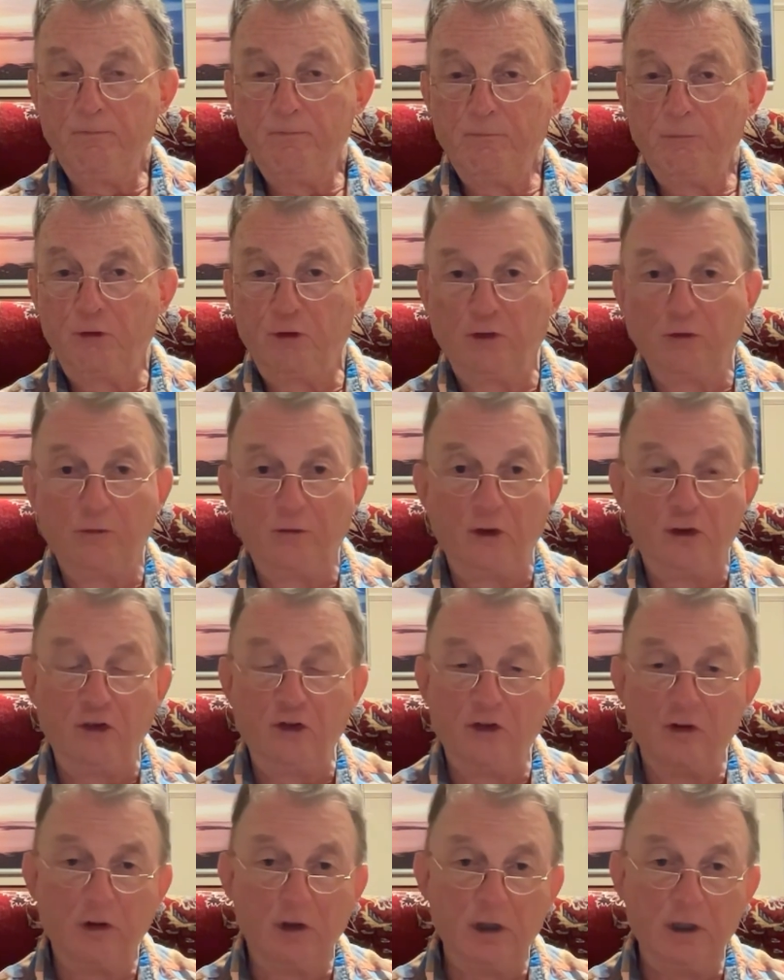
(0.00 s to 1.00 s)

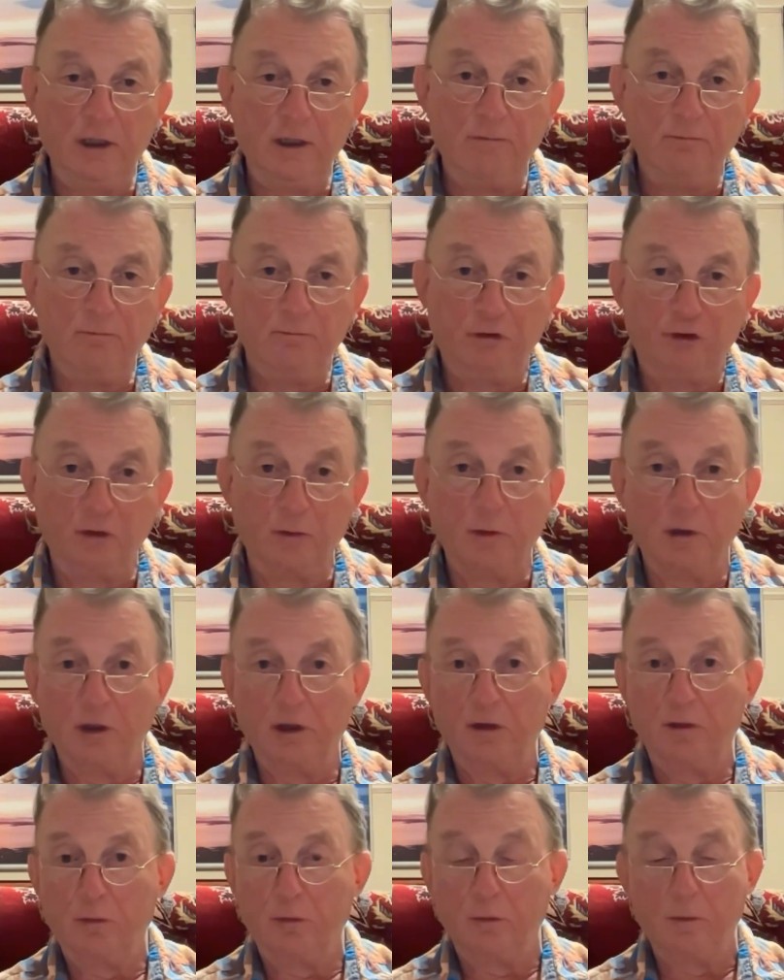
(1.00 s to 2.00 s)
sufficiently
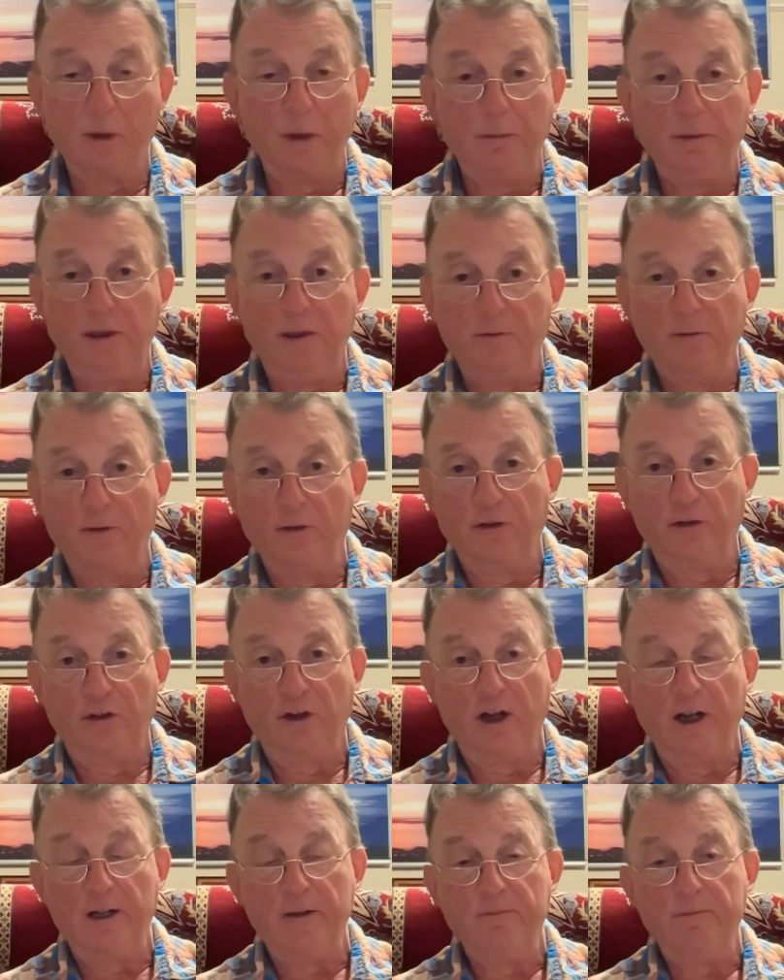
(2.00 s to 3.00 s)
similar or maybe even the
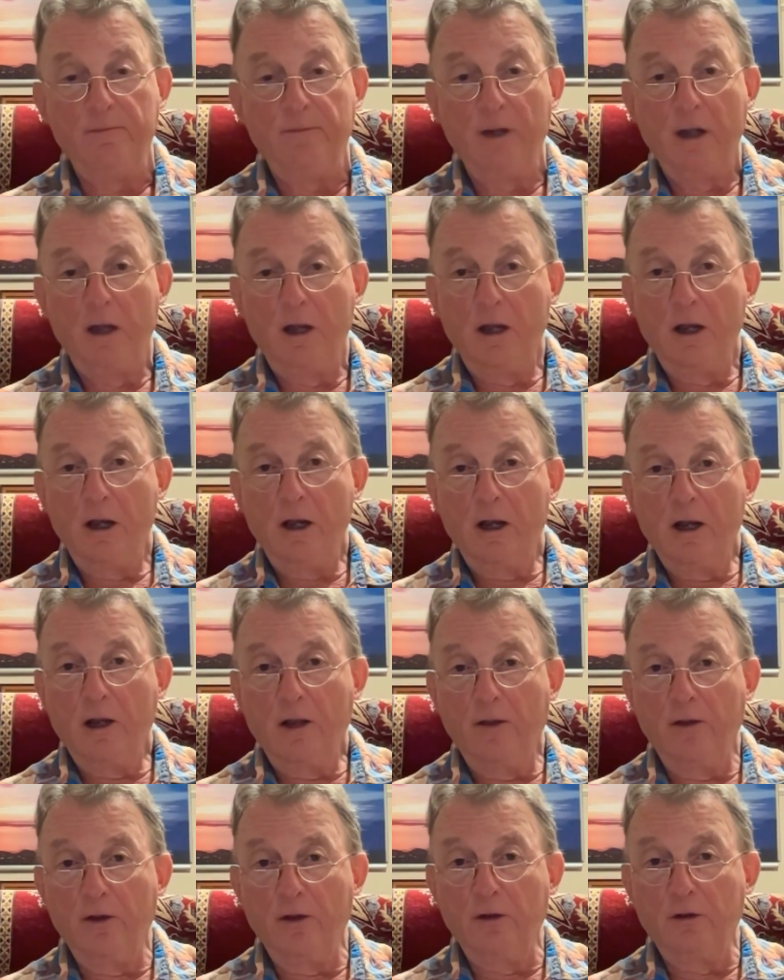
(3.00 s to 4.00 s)
same
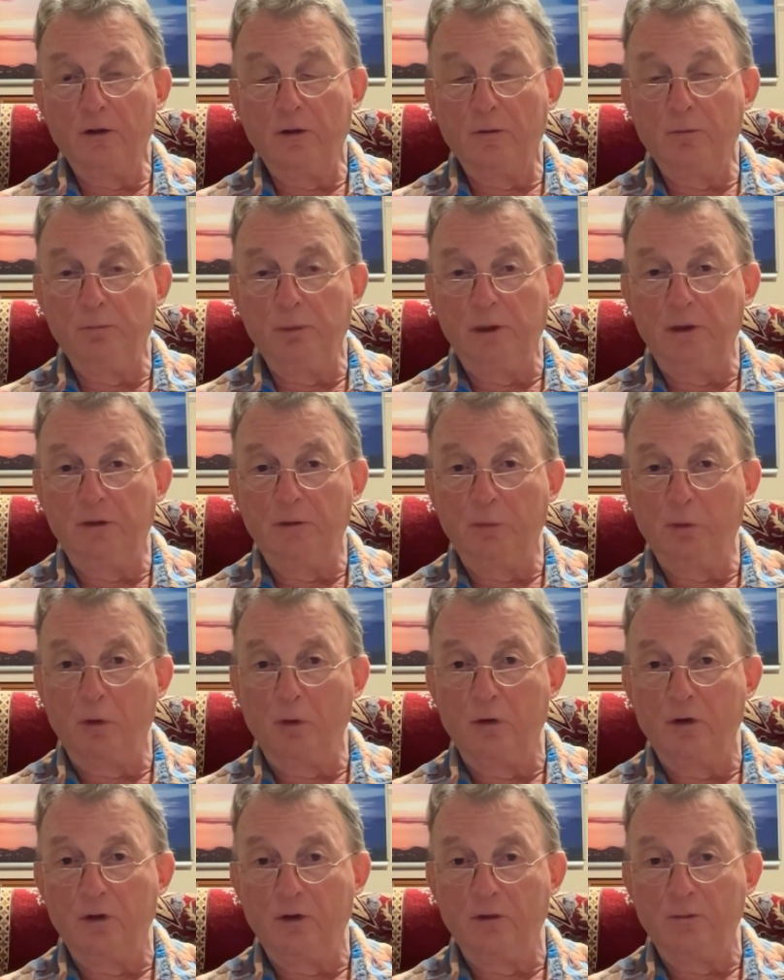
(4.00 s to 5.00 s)
that beta
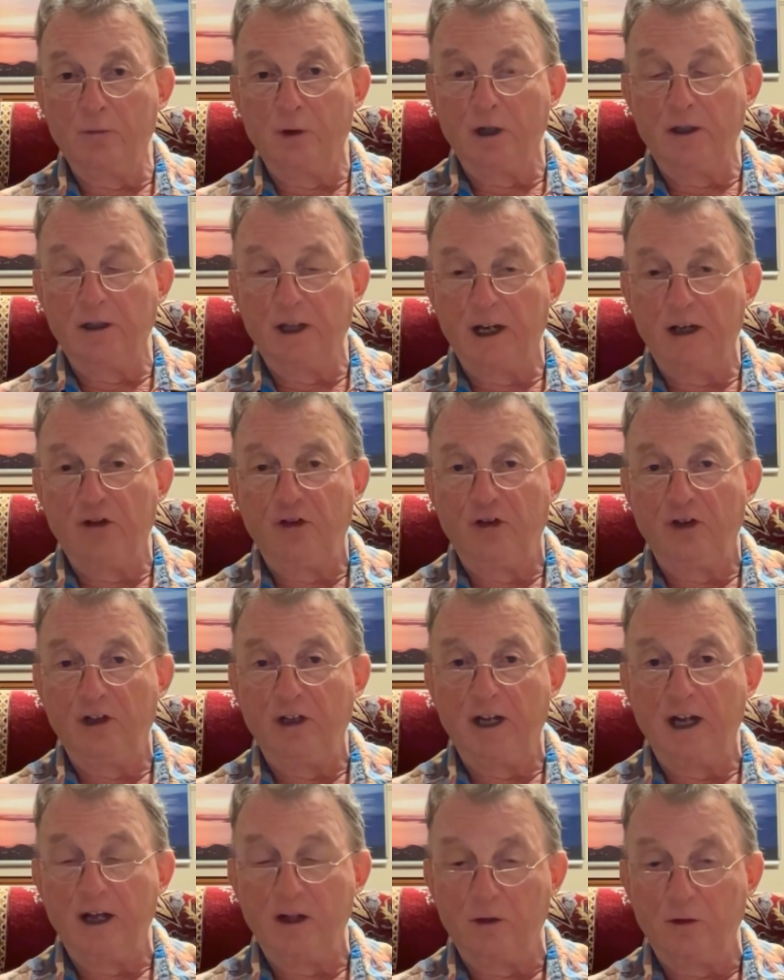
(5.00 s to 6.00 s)
blockers might actually
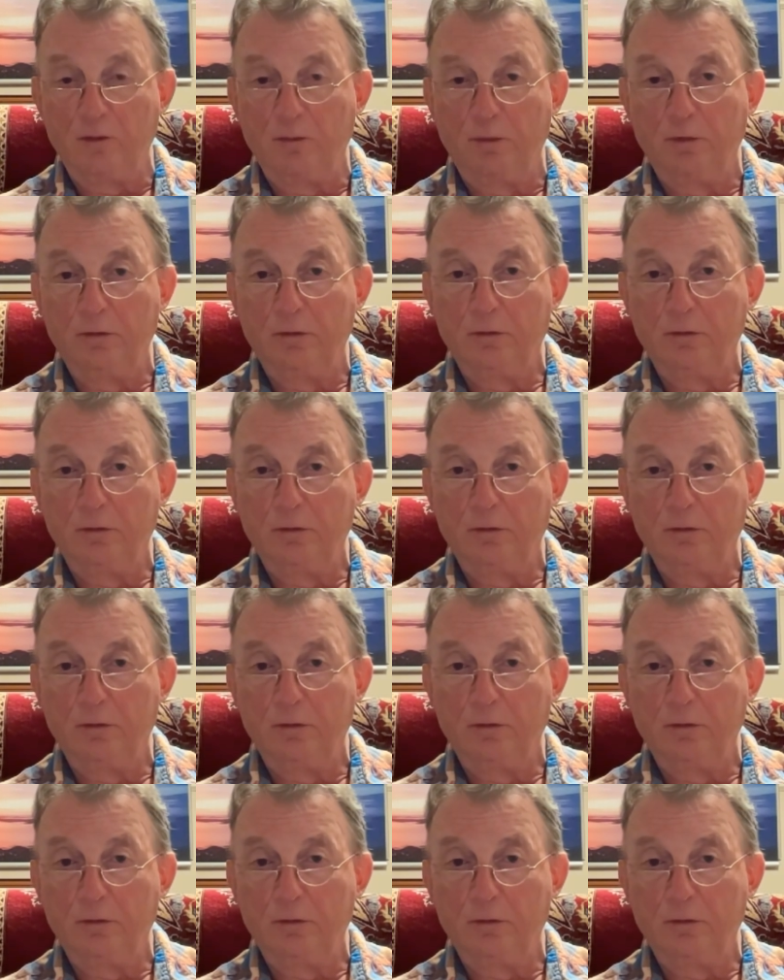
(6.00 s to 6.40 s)
help